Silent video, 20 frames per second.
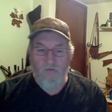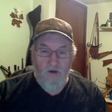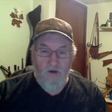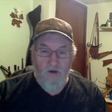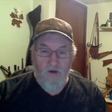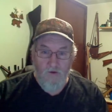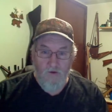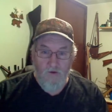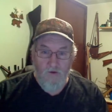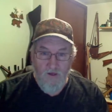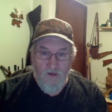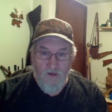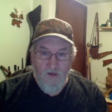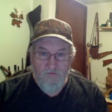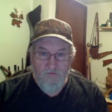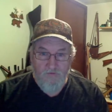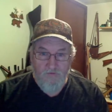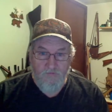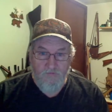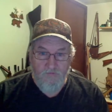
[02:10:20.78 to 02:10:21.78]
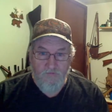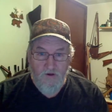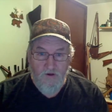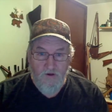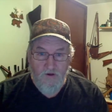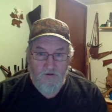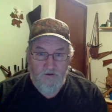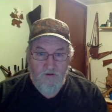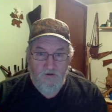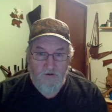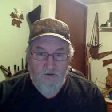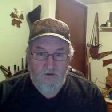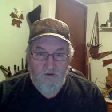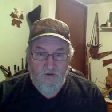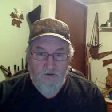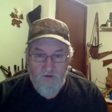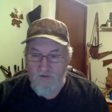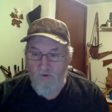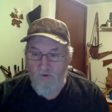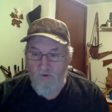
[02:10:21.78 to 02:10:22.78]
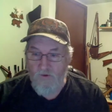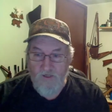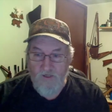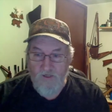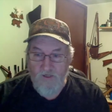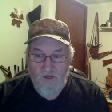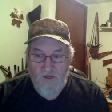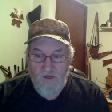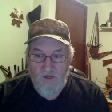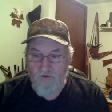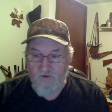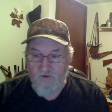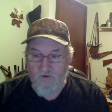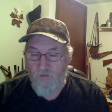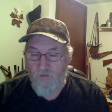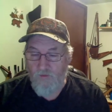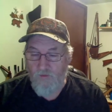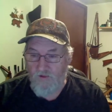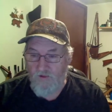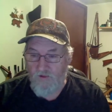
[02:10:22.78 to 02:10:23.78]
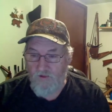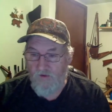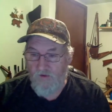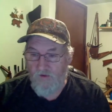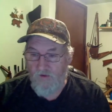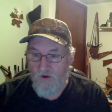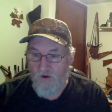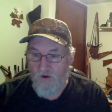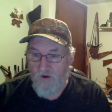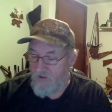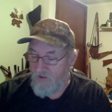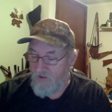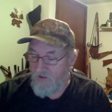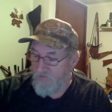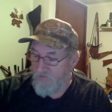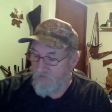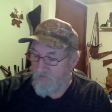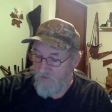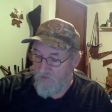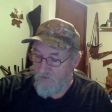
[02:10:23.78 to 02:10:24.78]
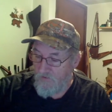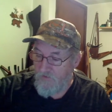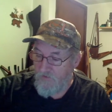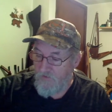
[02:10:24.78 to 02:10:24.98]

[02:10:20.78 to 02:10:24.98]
I want to have some fun. I just want to get out. This weather, my body just don't.